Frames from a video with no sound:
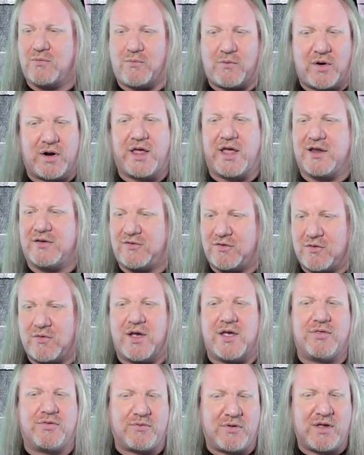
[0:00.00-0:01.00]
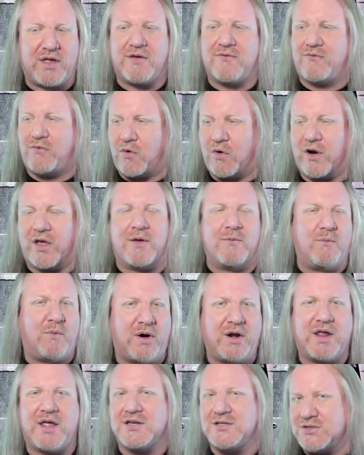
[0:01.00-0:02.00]
one and two and three and four and
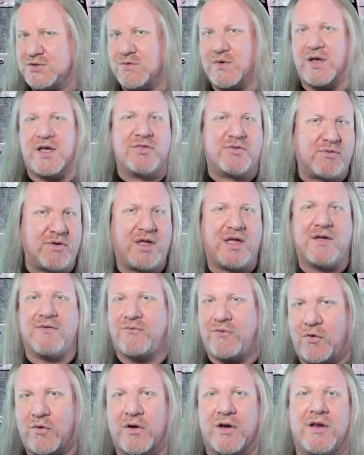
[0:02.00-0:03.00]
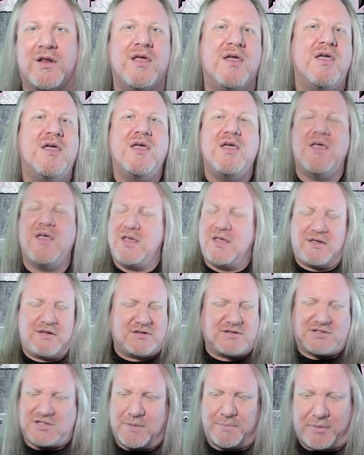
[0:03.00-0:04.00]
one and two and three and four and
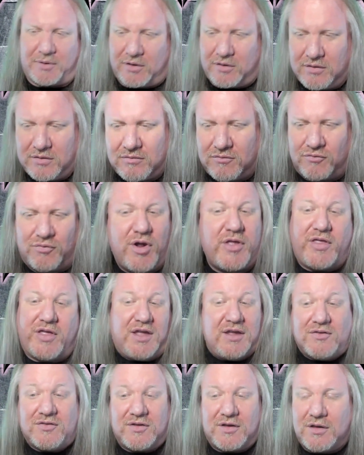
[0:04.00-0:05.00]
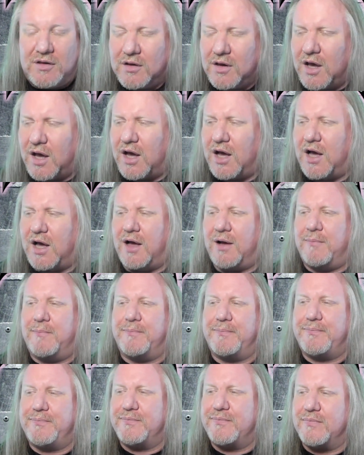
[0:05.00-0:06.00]
Simple. Really easy.
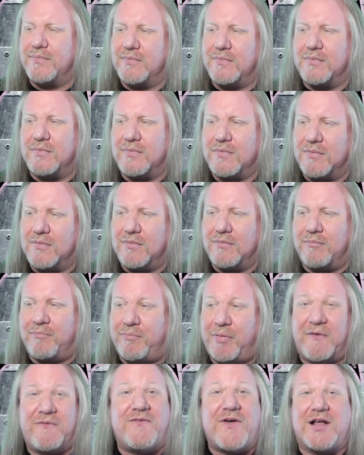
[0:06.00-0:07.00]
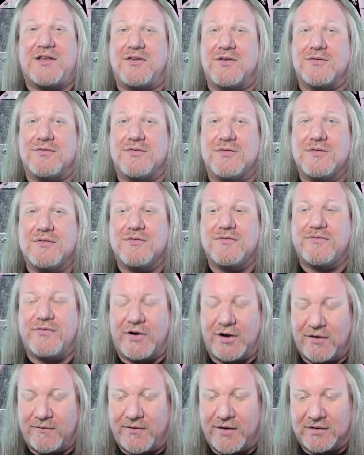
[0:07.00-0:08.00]
Um, but effective.
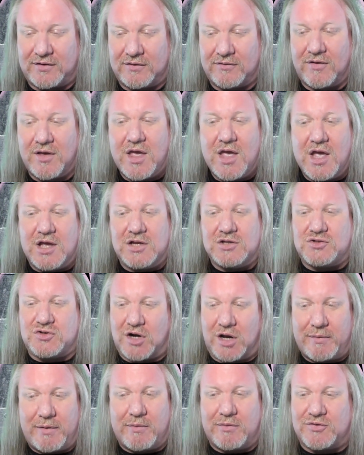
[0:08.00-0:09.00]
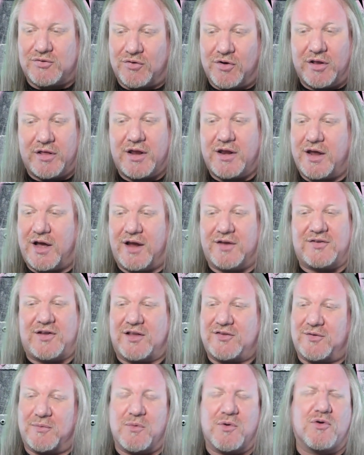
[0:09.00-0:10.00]
Very effective. Drumming was really nice,
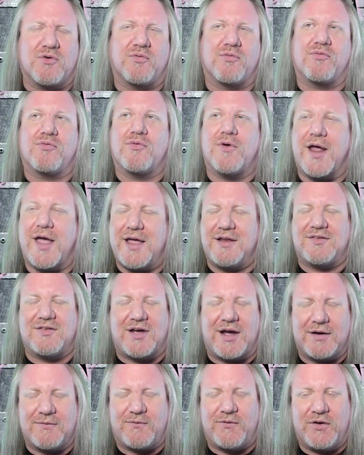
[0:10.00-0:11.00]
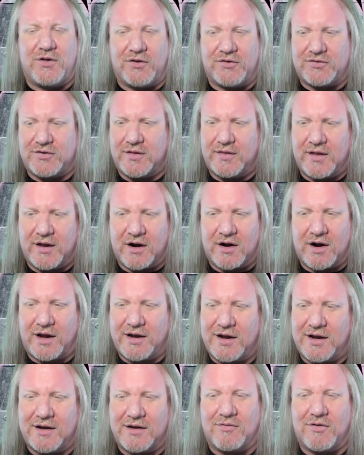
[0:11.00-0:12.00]
had some great tight fills in there. I
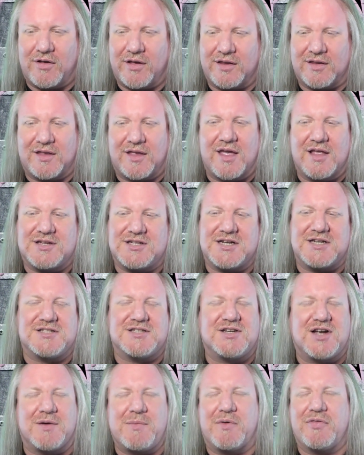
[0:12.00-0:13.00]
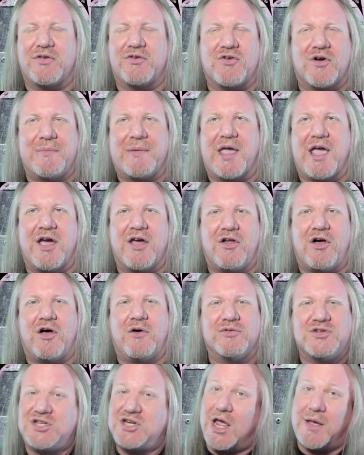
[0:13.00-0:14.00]
didn't really get a chance to talk about the drumming at
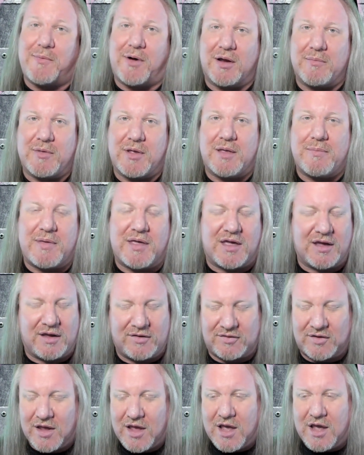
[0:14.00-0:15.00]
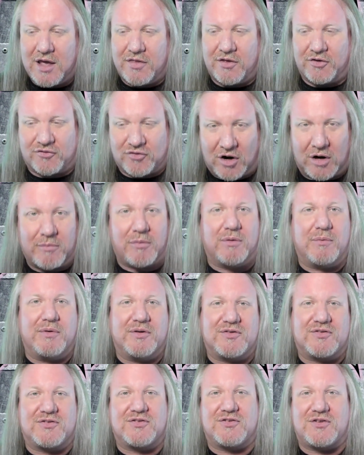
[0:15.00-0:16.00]
all. Shame on me, because the drummer
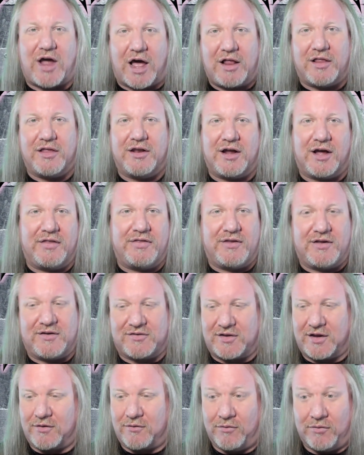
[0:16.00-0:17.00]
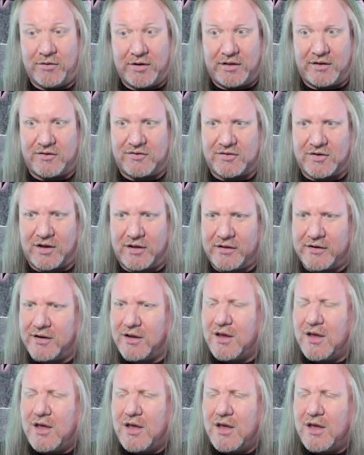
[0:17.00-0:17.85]
was solid on this, like really solid.